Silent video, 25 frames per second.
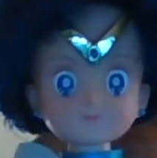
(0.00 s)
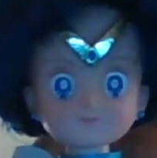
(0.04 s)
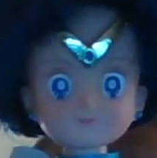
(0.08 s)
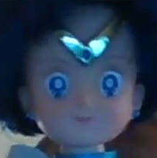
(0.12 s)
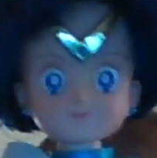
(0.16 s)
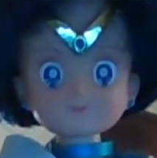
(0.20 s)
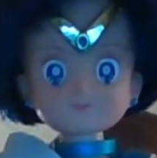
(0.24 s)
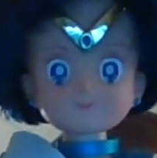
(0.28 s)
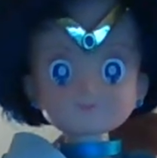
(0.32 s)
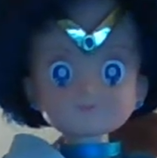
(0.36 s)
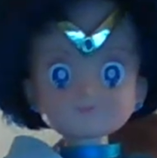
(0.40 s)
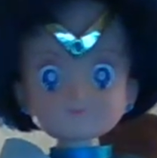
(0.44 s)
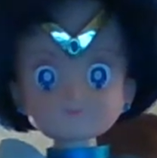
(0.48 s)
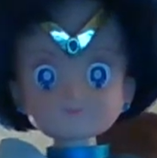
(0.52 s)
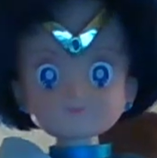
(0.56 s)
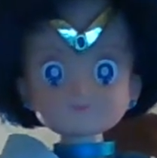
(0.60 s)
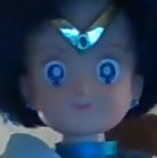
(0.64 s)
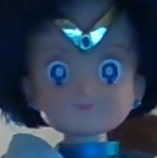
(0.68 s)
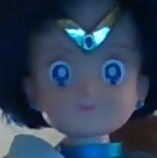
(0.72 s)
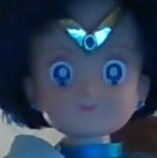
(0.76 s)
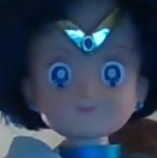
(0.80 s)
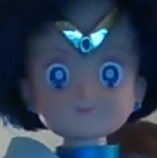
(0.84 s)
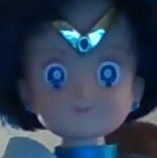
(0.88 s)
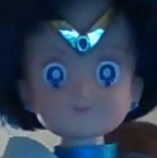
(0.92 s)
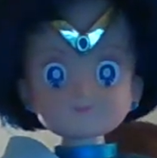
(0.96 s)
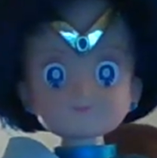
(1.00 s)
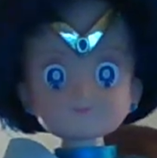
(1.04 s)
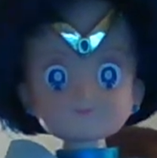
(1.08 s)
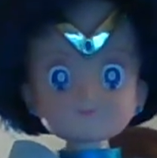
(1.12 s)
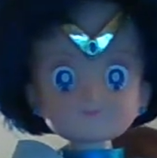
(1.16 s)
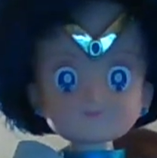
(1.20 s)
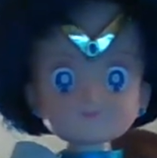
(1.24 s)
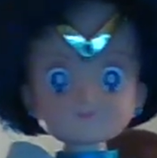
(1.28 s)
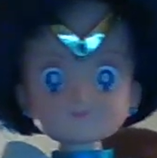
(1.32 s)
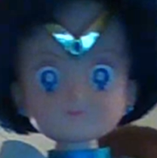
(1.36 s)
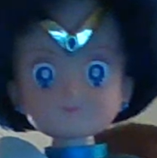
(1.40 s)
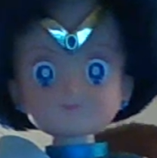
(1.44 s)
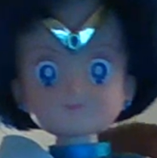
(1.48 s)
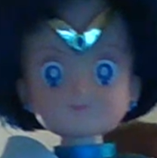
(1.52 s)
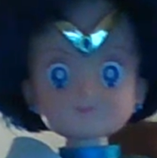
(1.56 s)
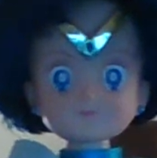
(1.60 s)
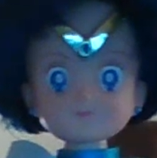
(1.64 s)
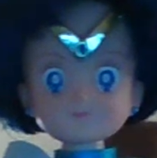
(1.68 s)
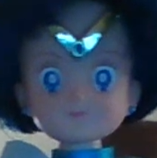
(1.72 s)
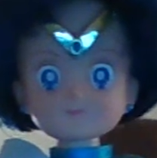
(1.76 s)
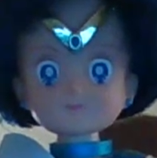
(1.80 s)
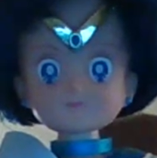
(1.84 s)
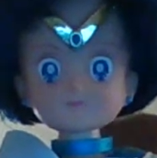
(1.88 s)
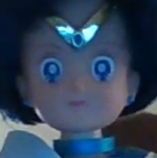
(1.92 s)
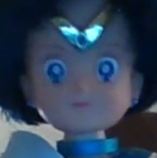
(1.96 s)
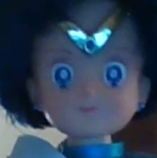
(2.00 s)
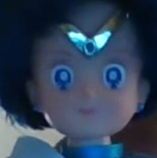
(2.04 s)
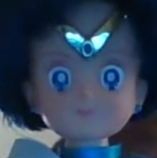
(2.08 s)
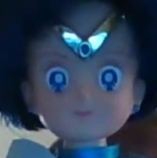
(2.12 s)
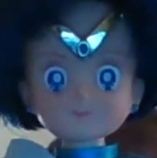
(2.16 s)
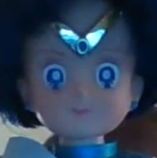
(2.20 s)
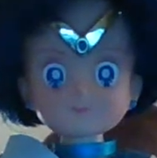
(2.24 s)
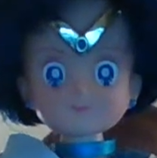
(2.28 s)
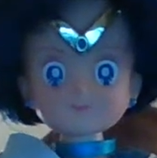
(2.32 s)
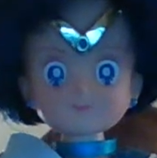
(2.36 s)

top film, I don't know what they call it,